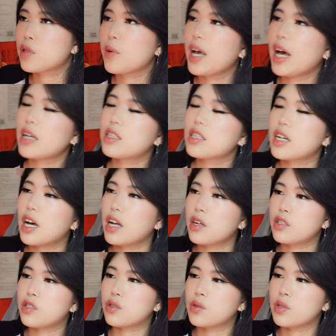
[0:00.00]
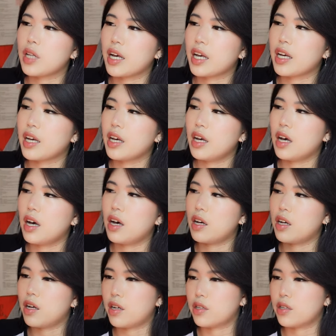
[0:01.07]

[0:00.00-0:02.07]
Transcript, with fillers: so we had to kind of do like a,